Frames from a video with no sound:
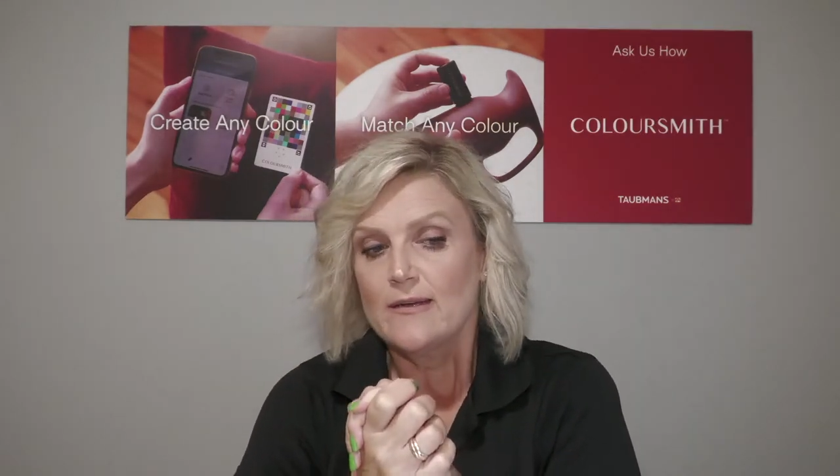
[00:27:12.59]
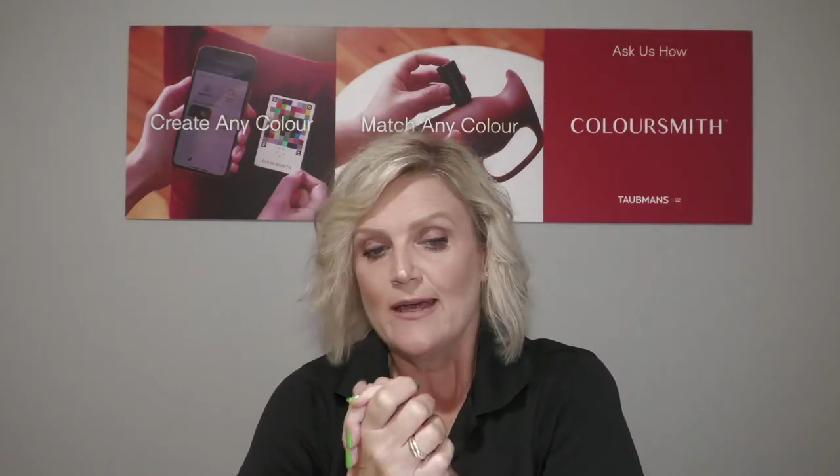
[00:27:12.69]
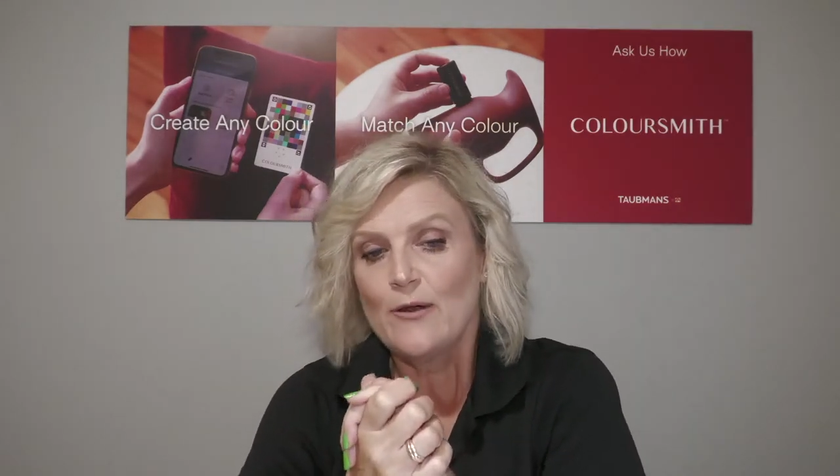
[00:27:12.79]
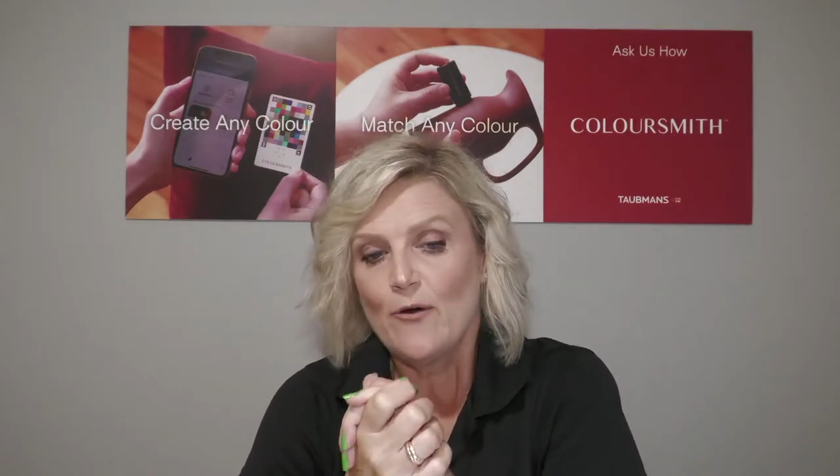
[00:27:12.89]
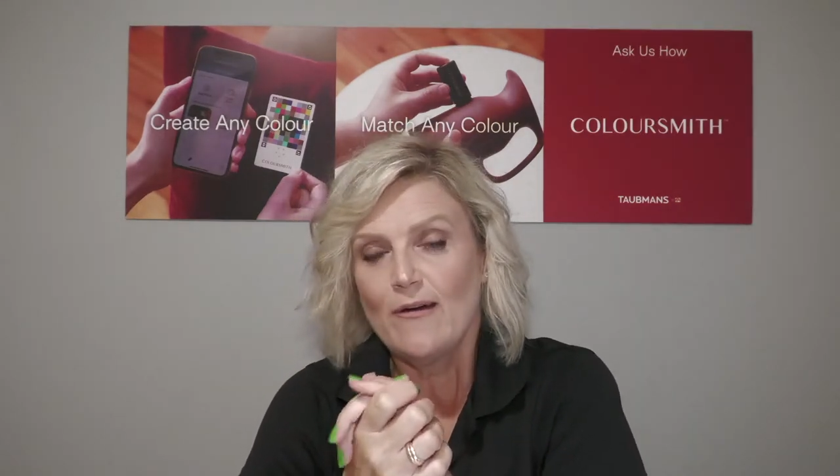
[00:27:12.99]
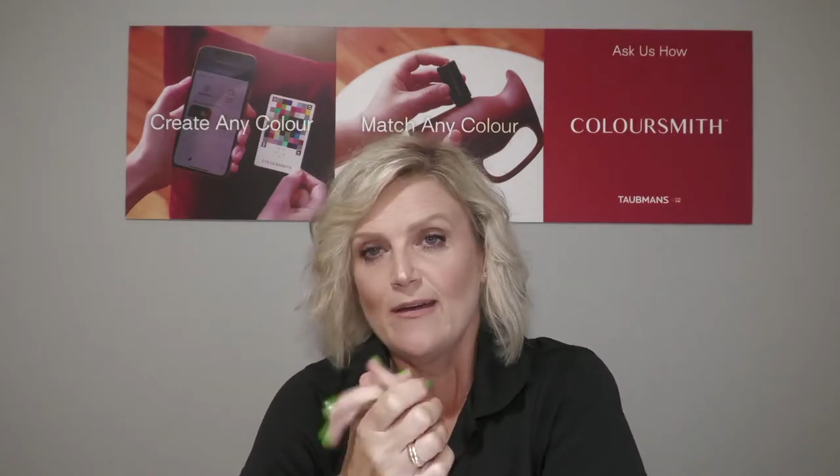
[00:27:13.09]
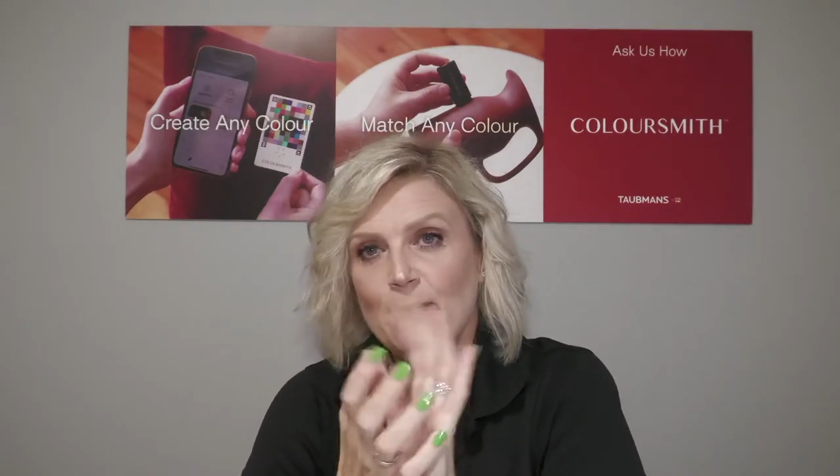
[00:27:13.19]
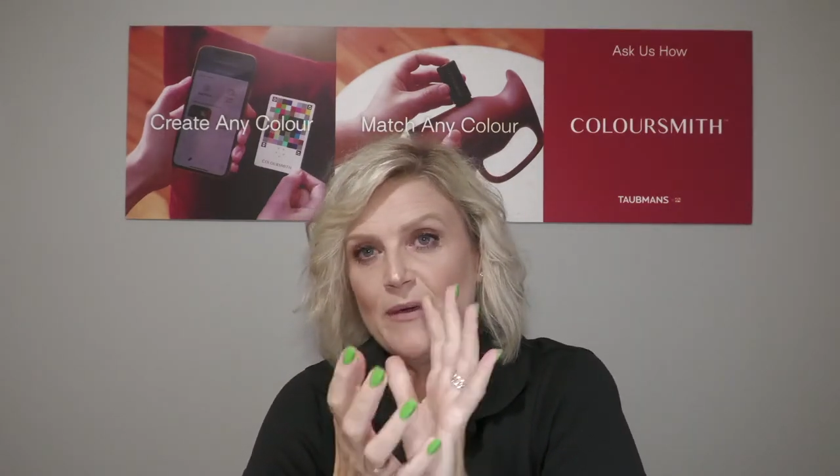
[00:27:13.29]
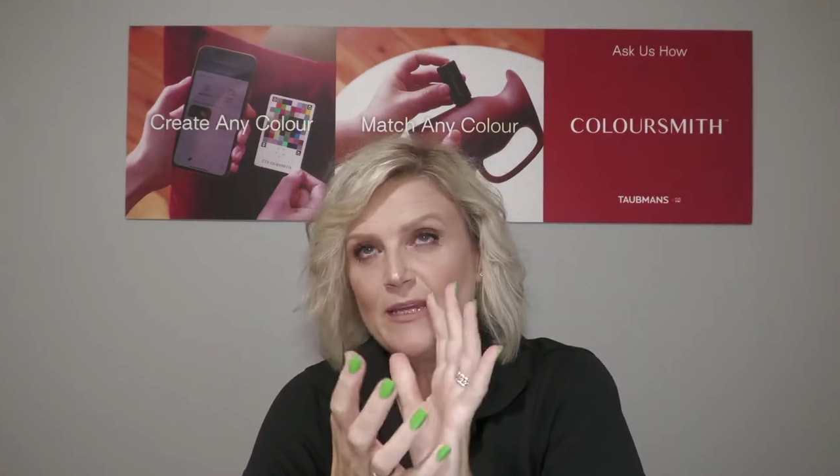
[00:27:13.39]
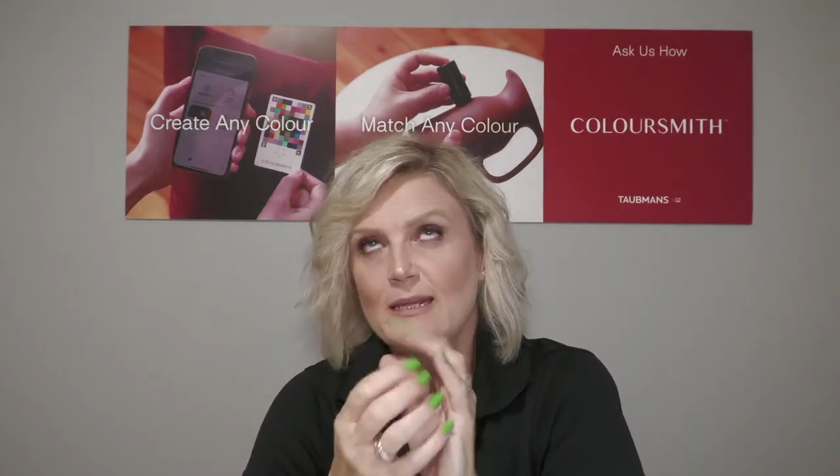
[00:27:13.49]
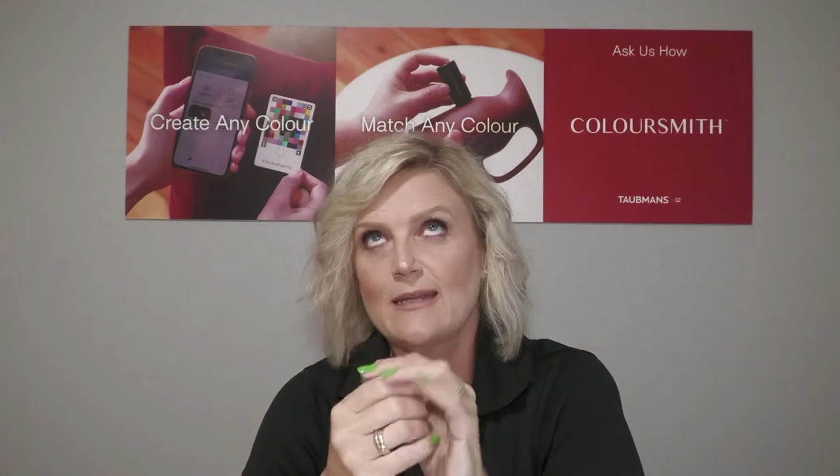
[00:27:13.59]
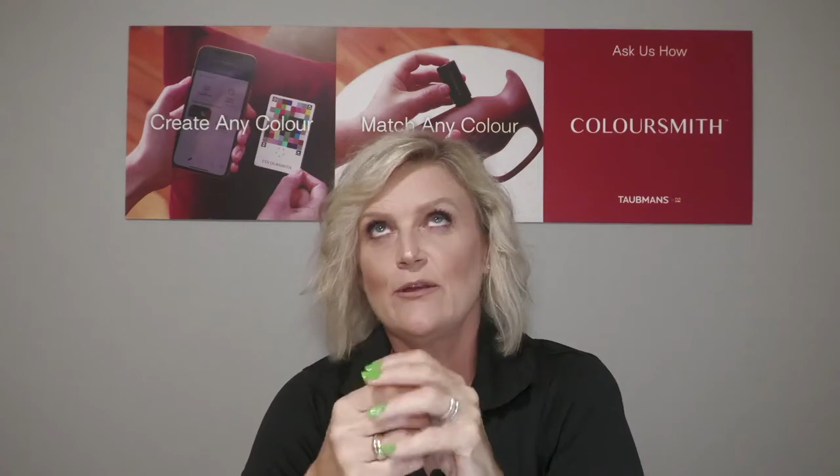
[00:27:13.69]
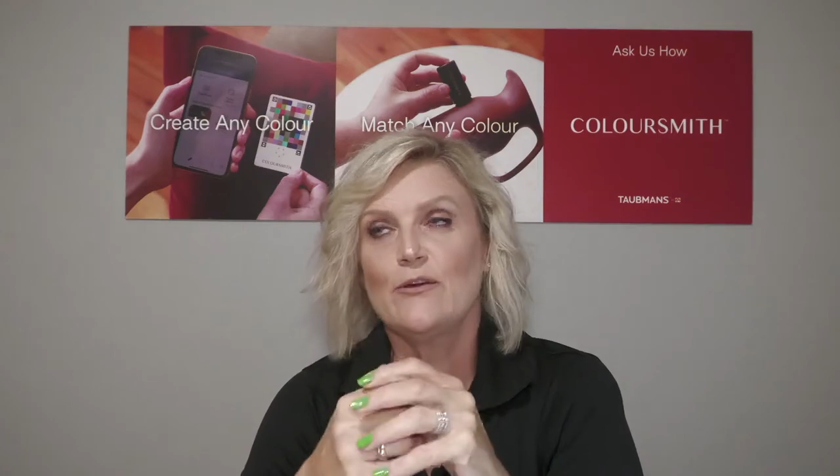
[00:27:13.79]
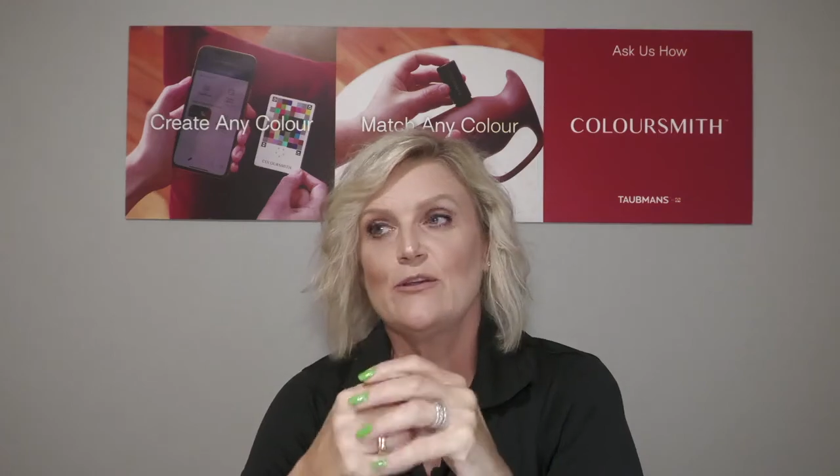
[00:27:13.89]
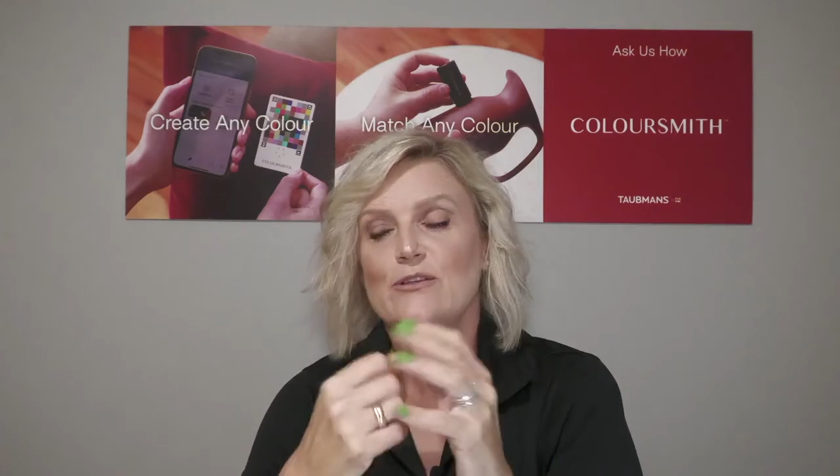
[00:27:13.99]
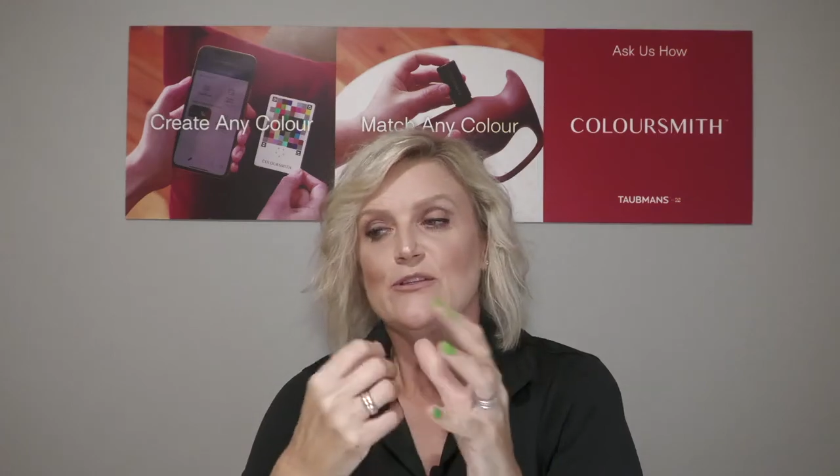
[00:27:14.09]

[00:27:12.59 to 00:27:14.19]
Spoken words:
and immediately, you know,